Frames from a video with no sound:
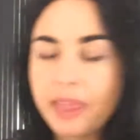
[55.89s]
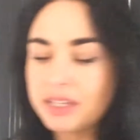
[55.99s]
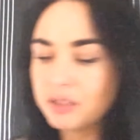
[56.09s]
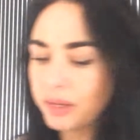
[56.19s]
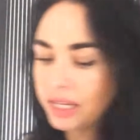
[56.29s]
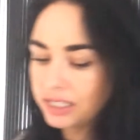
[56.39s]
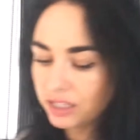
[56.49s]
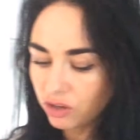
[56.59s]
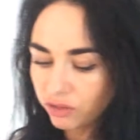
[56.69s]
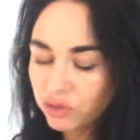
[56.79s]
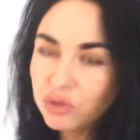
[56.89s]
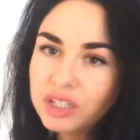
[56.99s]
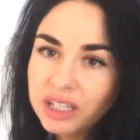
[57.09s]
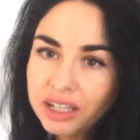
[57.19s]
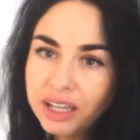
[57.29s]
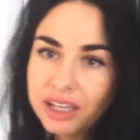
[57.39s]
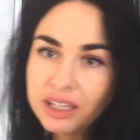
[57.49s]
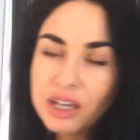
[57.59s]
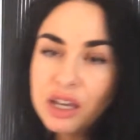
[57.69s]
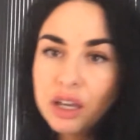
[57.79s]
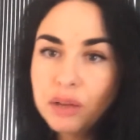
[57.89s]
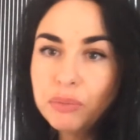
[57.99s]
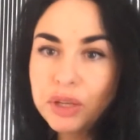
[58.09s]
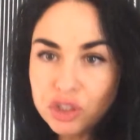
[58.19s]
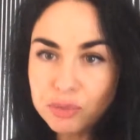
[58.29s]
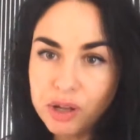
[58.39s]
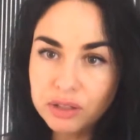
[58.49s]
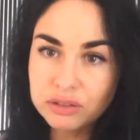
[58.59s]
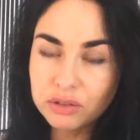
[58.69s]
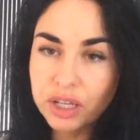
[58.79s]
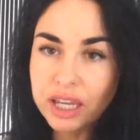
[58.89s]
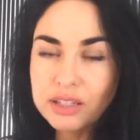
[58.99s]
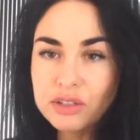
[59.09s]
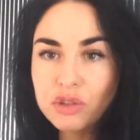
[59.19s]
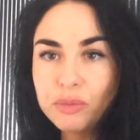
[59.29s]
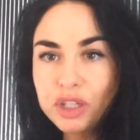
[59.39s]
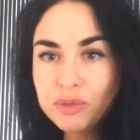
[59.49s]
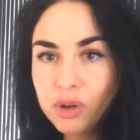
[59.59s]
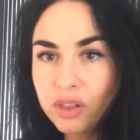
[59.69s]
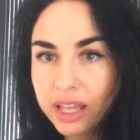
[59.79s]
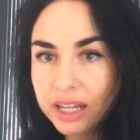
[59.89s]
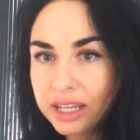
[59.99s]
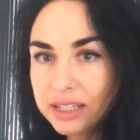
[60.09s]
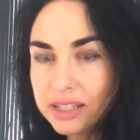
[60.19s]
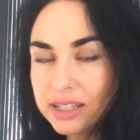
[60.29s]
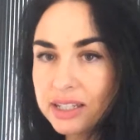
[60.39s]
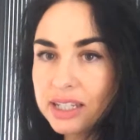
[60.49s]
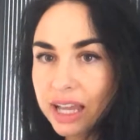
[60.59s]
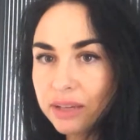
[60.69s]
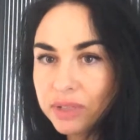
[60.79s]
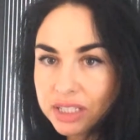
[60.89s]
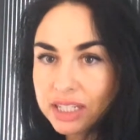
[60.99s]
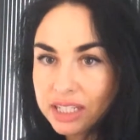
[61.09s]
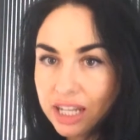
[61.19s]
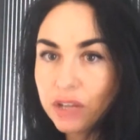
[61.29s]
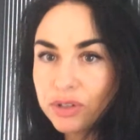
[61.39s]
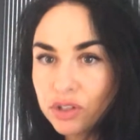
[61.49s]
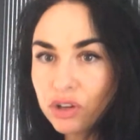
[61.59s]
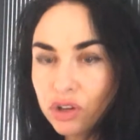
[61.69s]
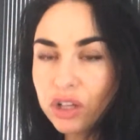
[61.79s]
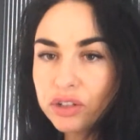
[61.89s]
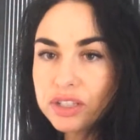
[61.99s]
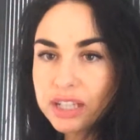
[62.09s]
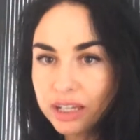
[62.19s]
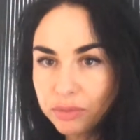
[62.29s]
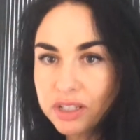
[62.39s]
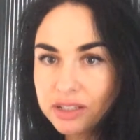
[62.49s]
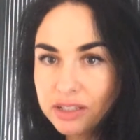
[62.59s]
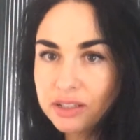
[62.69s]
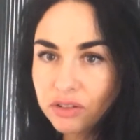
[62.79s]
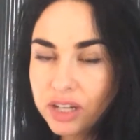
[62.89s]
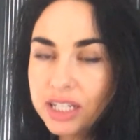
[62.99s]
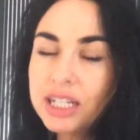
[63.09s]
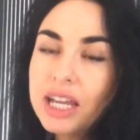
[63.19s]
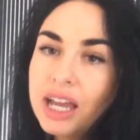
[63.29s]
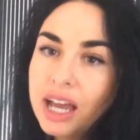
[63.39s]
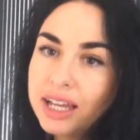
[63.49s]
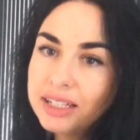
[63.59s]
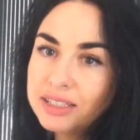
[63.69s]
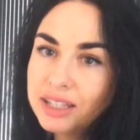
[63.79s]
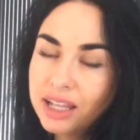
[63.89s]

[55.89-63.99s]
is my idea of using a beach ball, okay? So the beach ball then is segmented in, it's got colour segments, all right? And